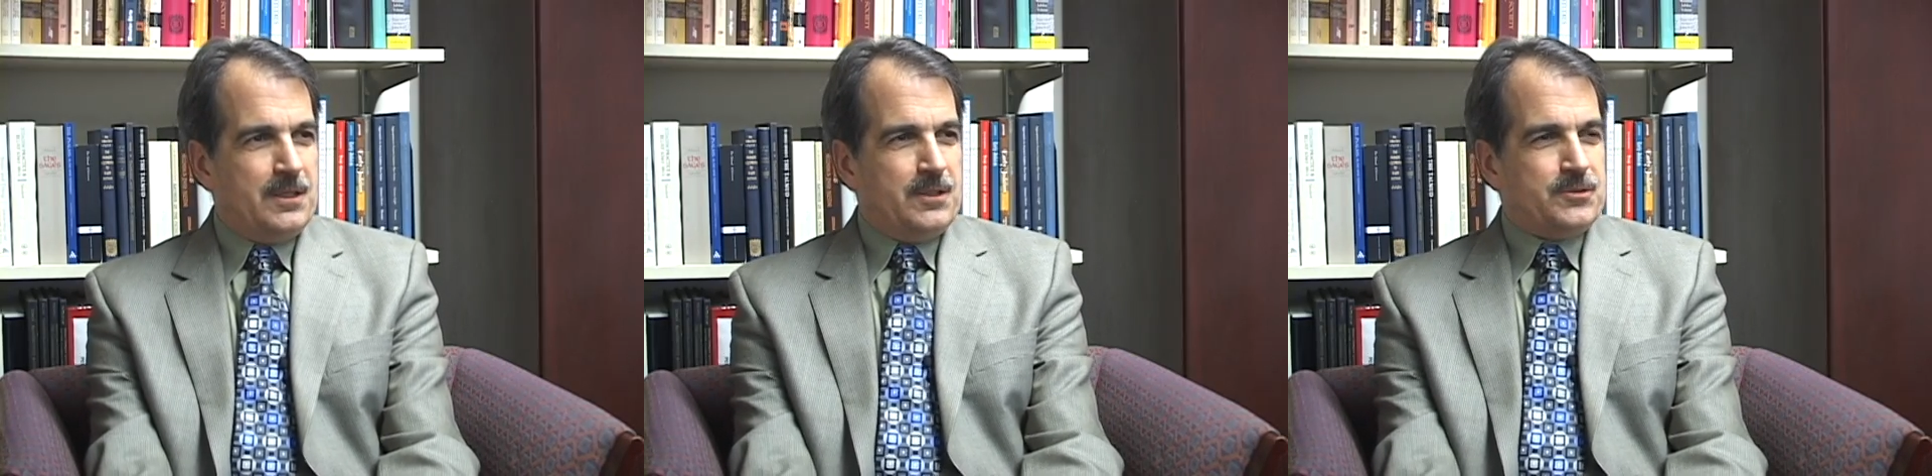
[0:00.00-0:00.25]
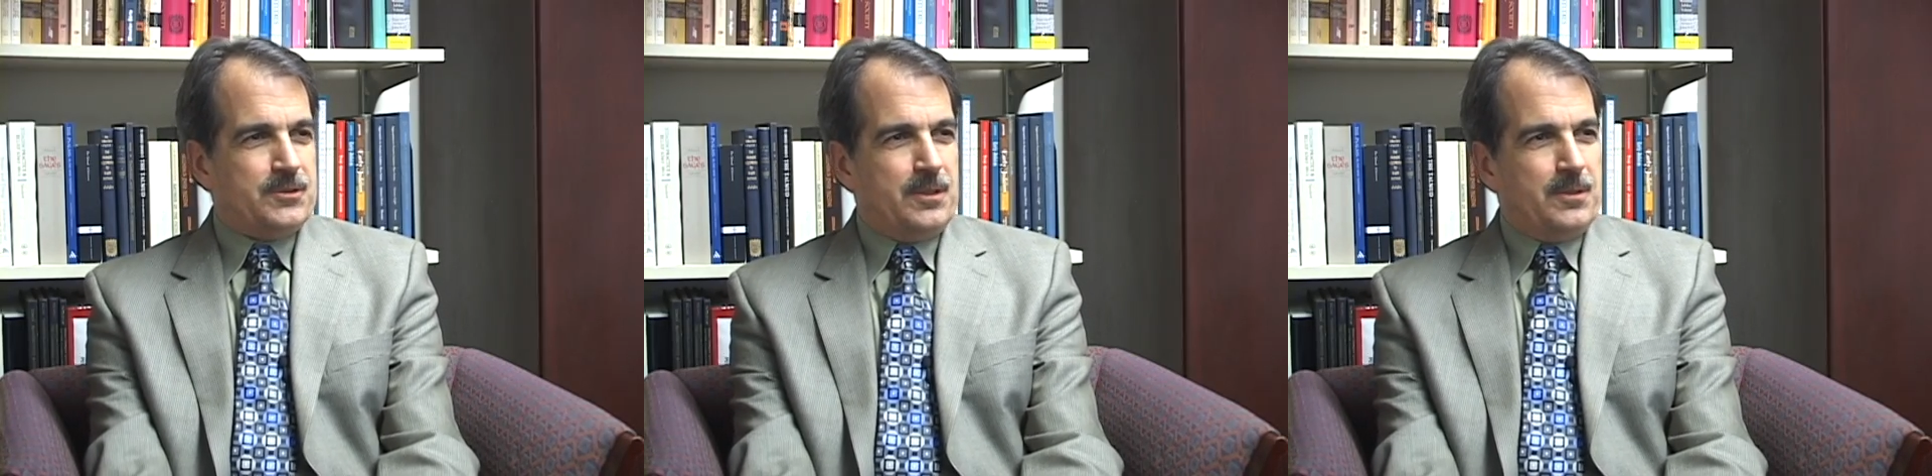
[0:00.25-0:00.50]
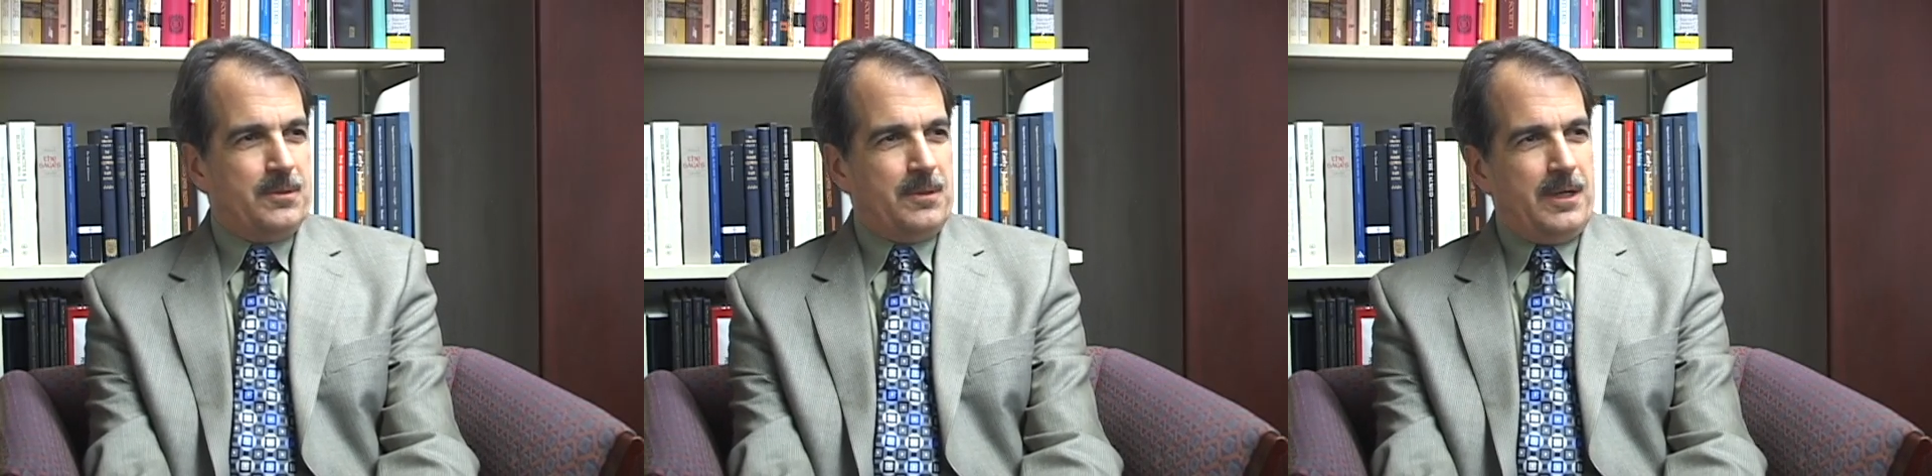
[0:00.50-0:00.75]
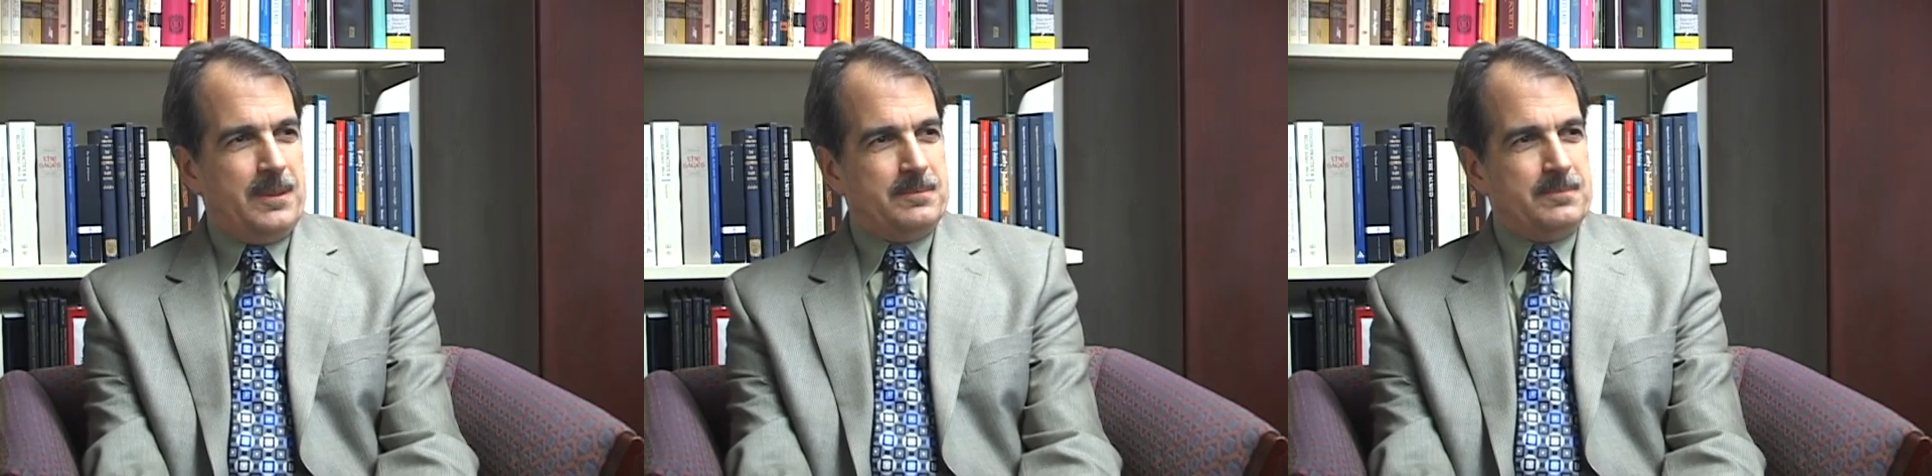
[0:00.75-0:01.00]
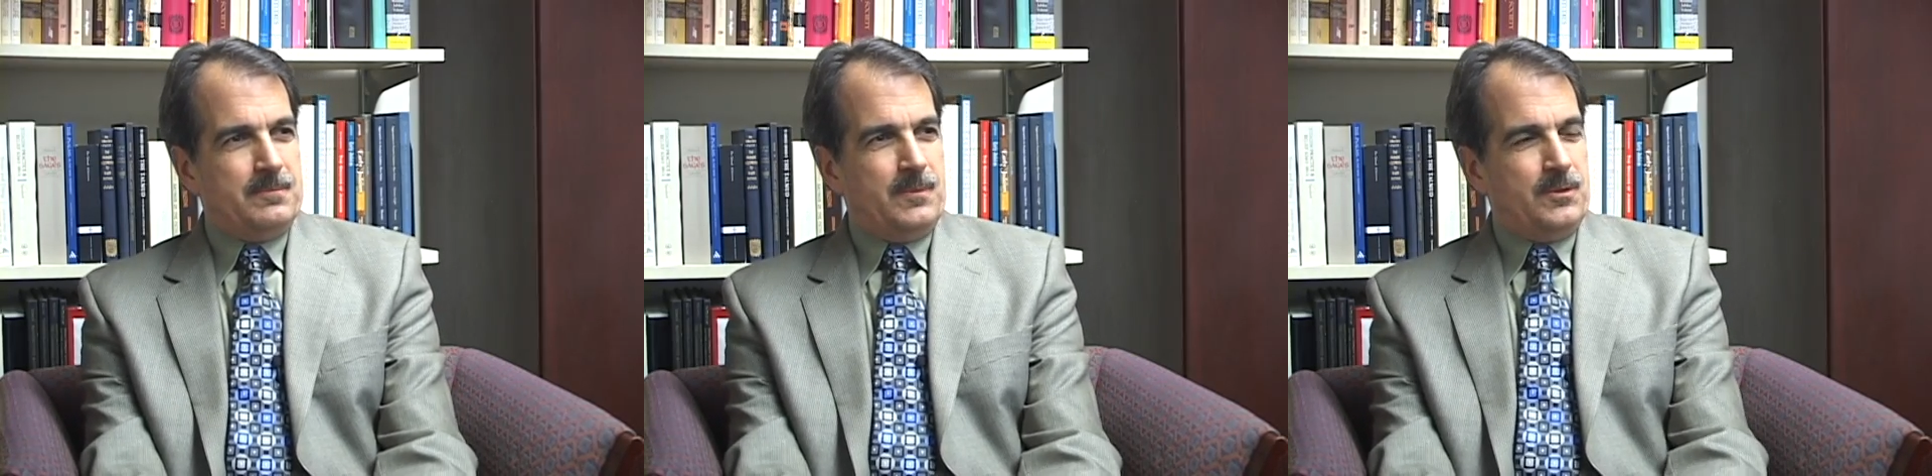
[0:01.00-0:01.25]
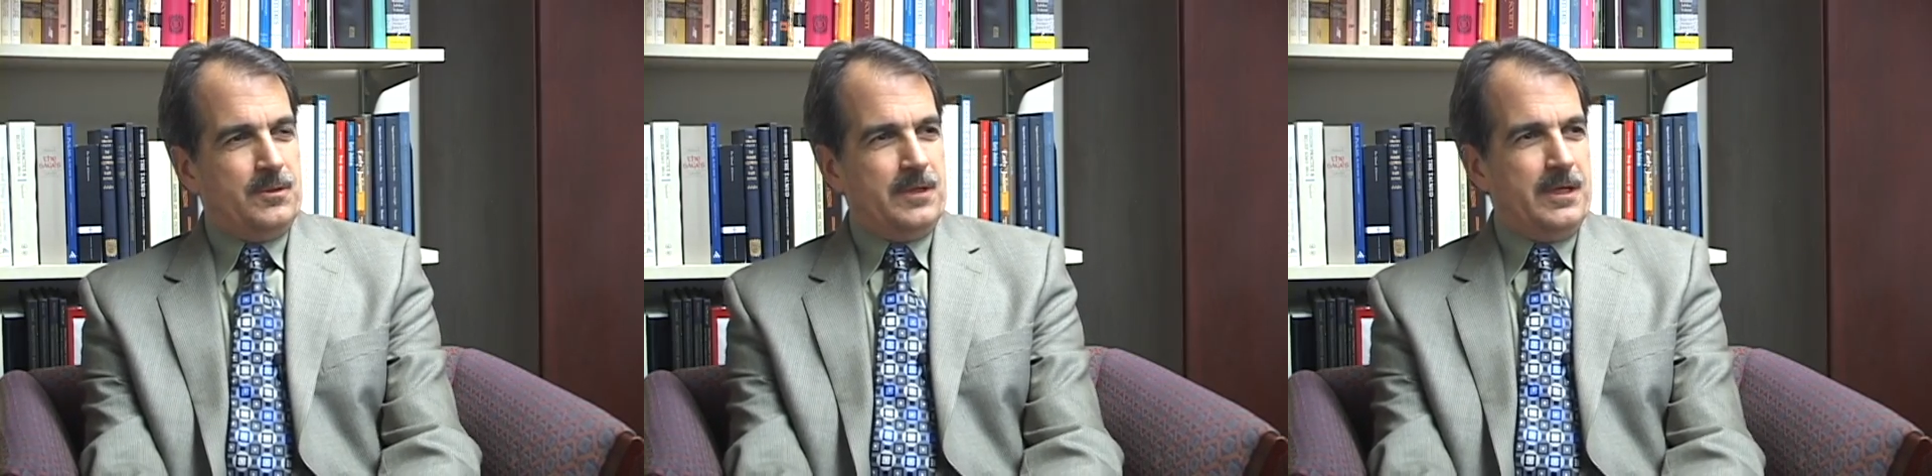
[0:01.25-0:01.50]
So
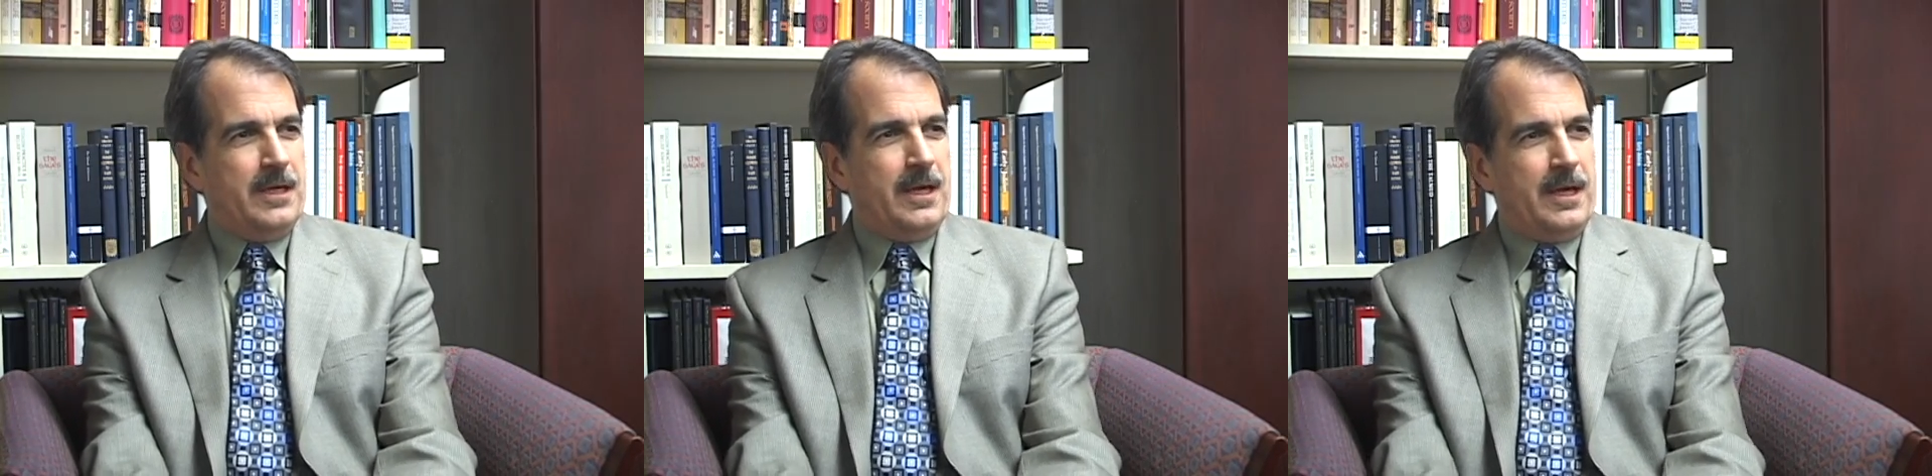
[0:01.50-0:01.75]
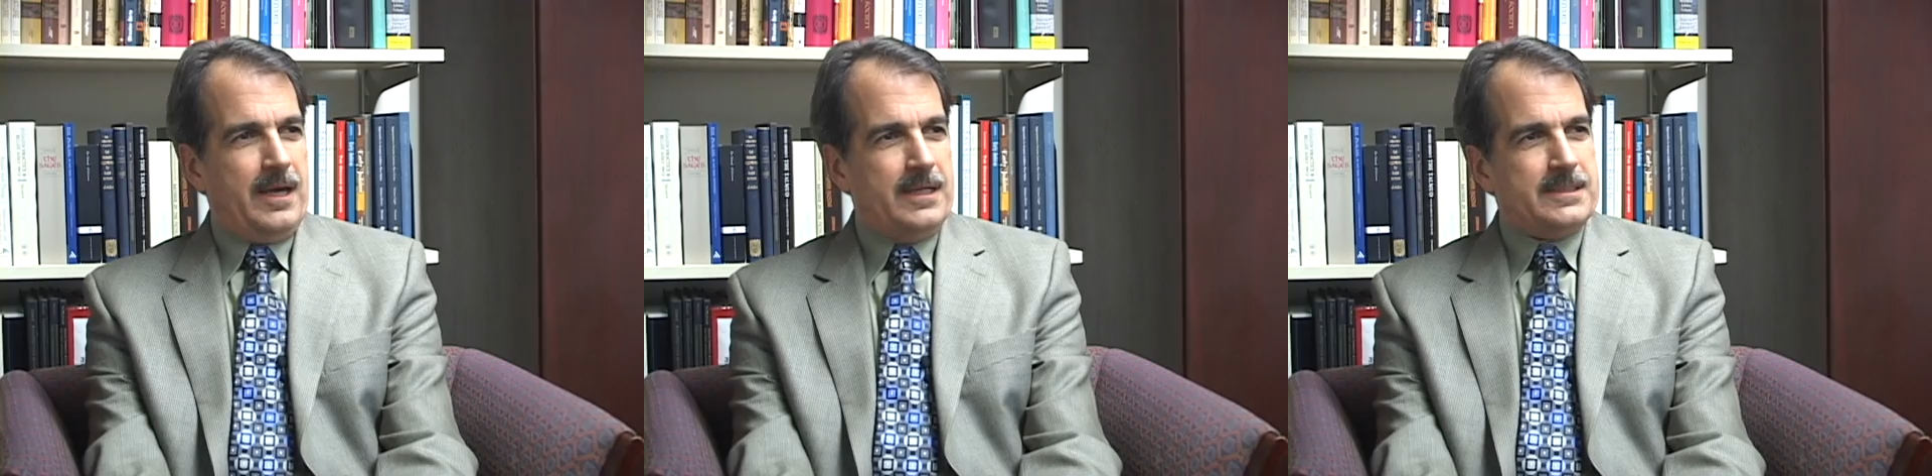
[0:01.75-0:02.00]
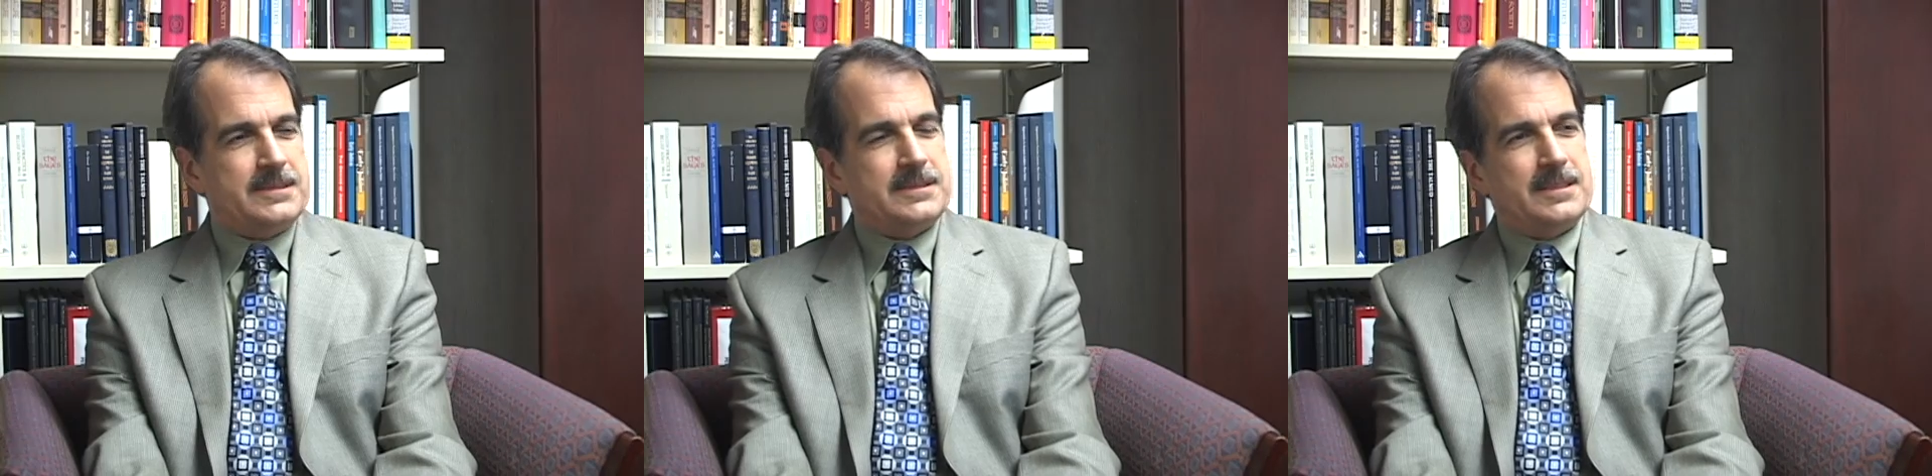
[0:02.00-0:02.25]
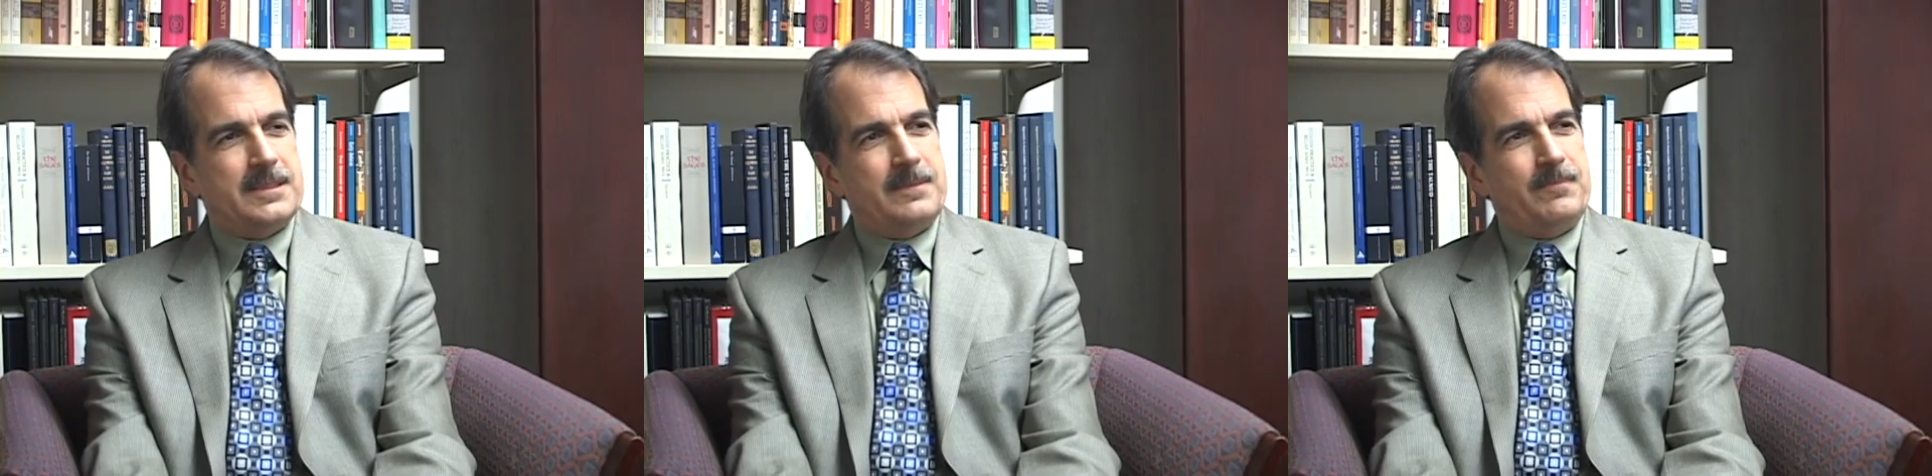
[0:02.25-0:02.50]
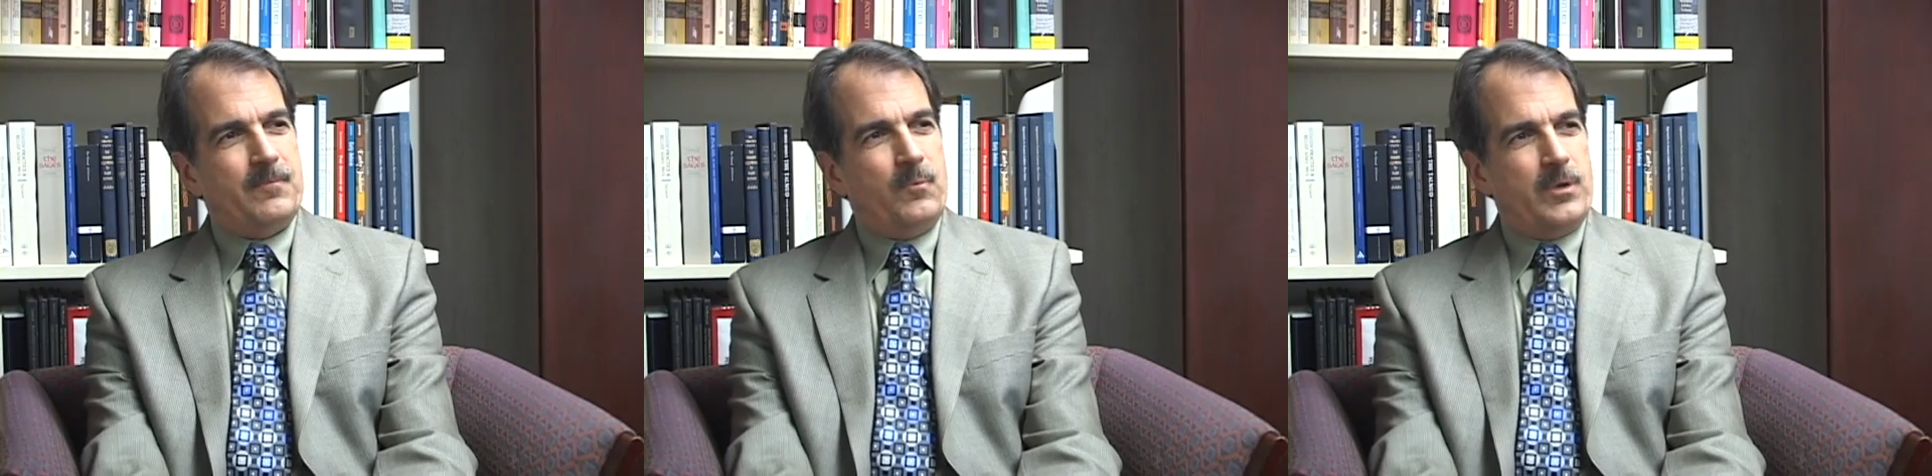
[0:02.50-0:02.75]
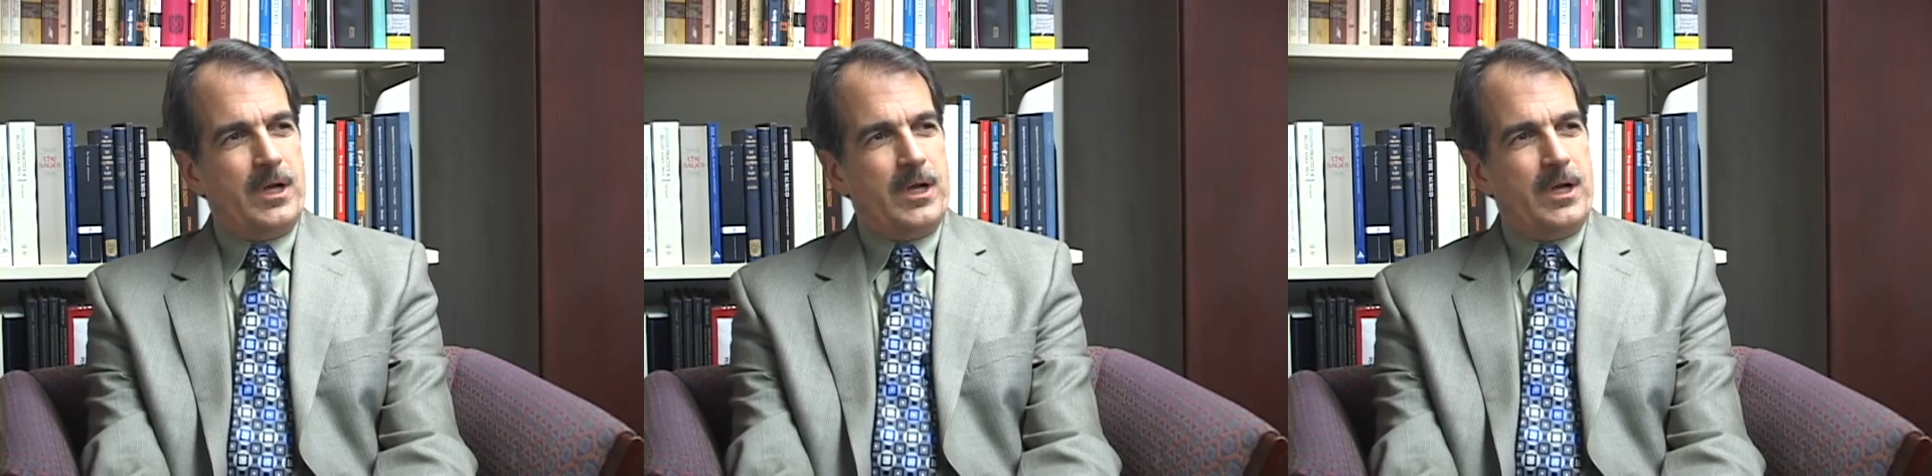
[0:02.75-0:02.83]
I'm looking at what